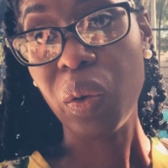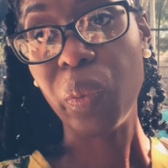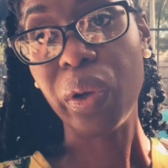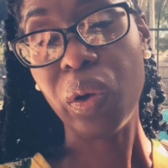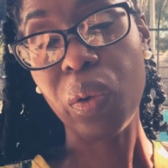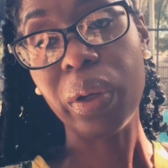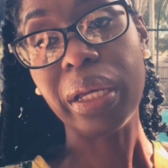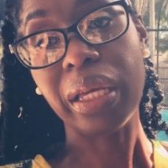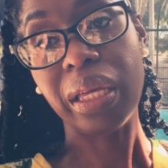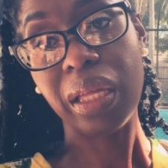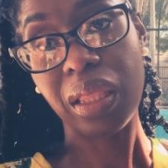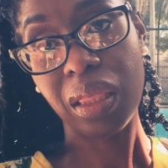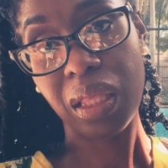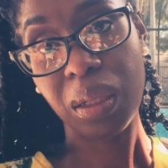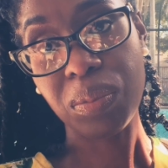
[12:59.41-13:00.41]
we're going to
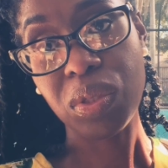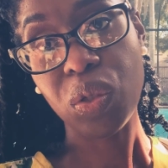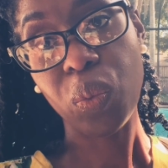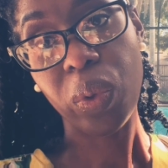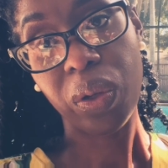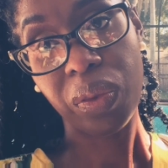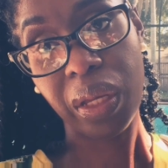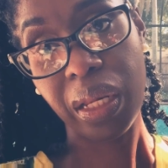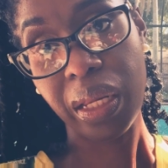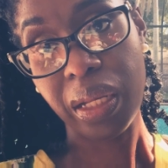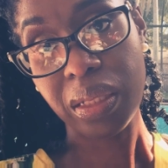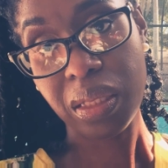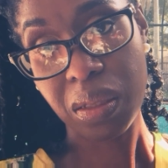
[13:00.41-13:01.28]
get them to where they need